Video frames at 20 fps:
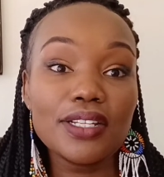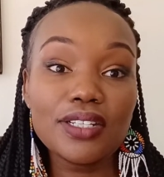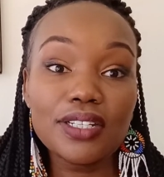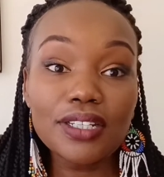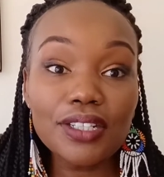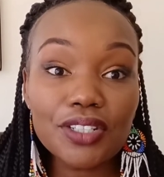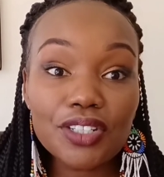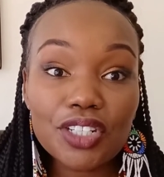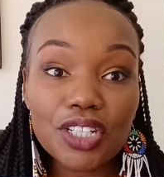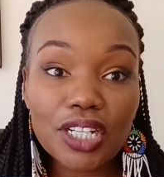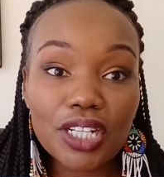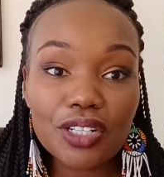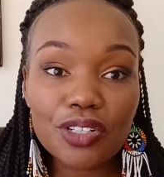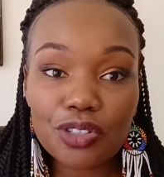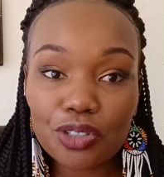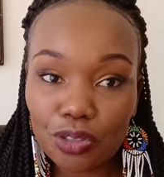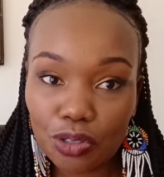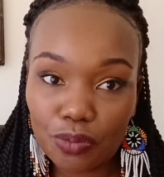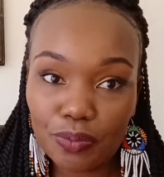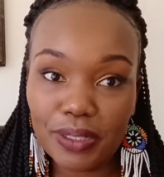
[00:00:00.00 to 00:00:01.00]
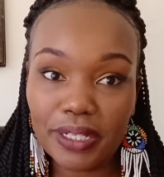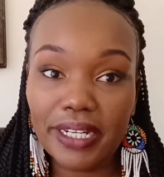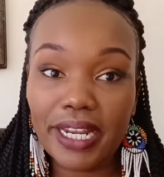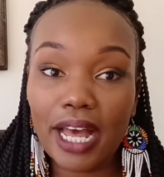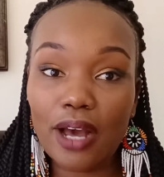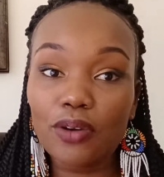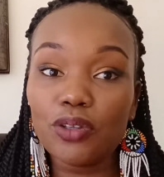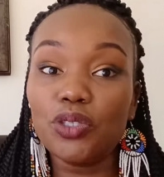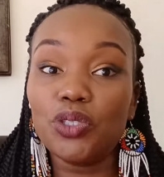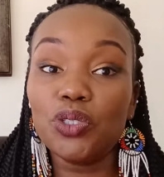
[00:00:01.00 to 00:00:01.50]
teaching jobs and
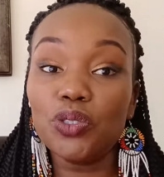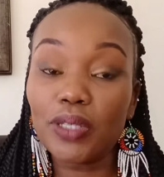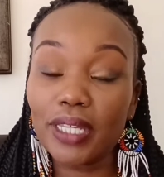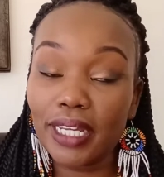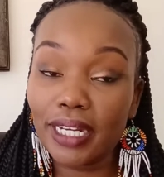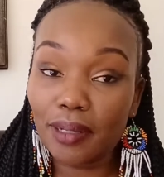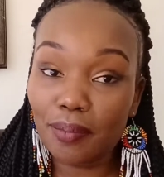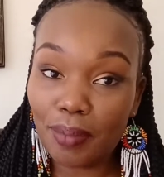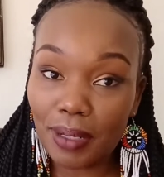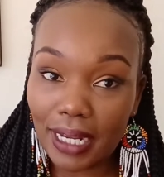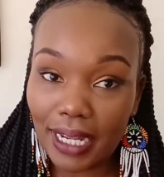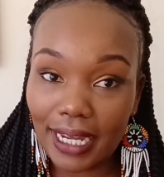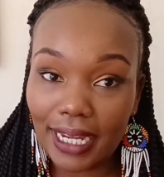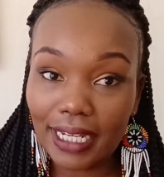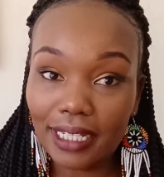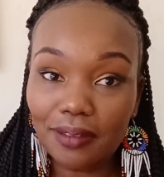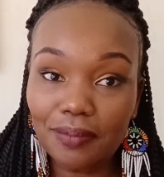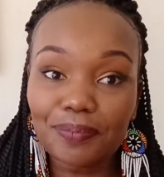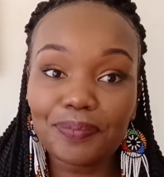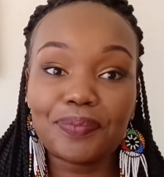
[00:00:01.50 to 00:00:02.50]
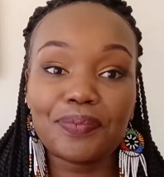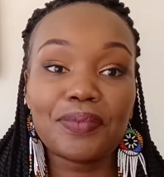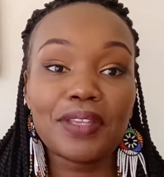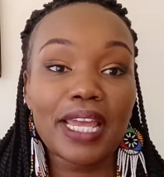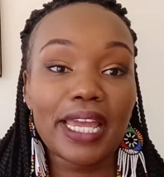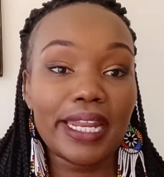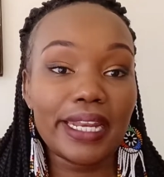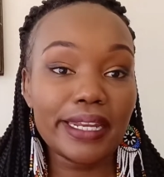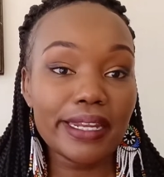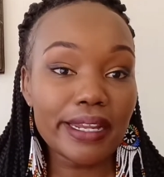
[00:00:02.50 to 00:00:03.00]
how you can apply
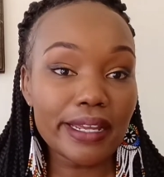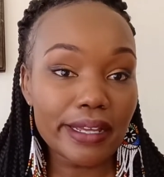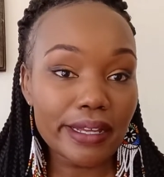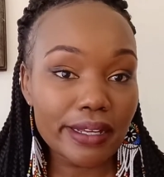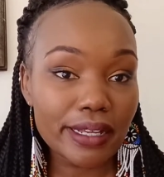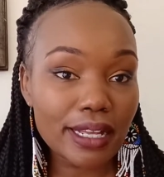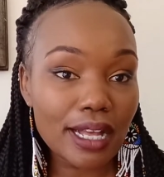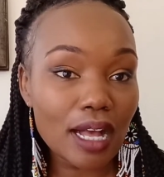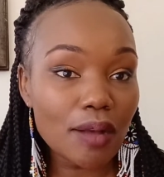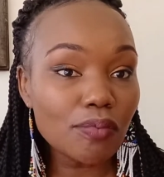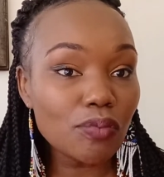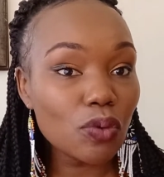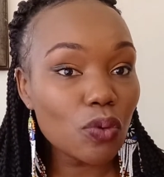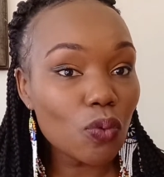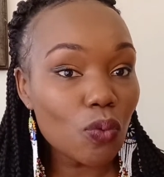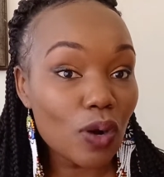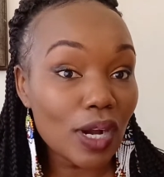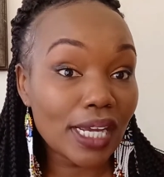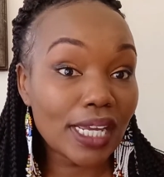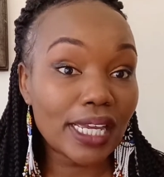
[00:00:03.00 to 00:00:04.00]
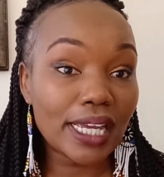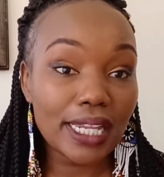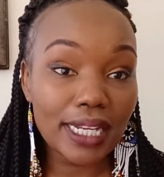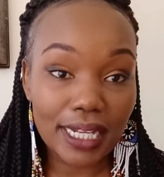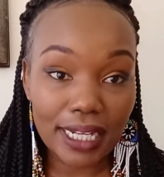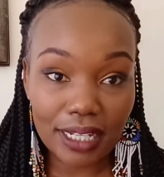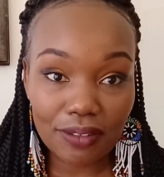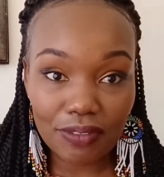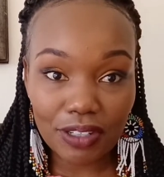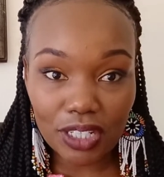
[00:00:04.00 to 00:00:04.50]
and come work
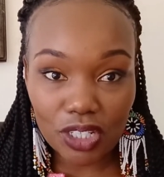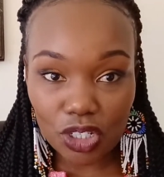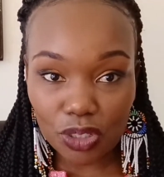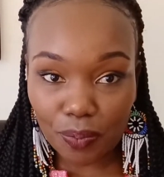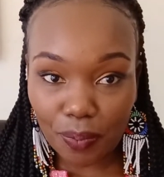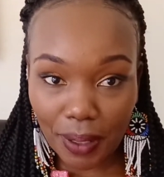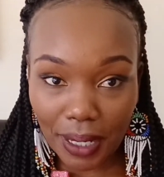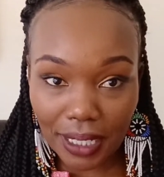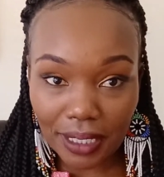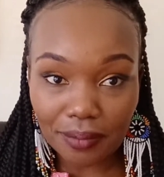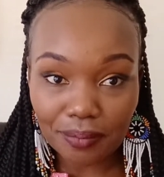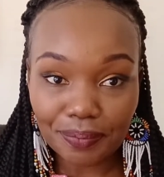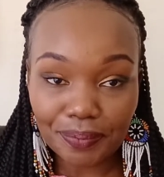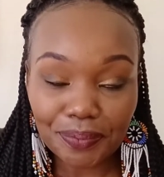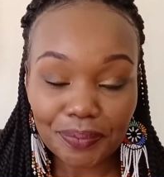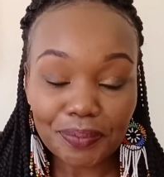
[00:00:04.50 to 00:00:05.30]
and live in Japan.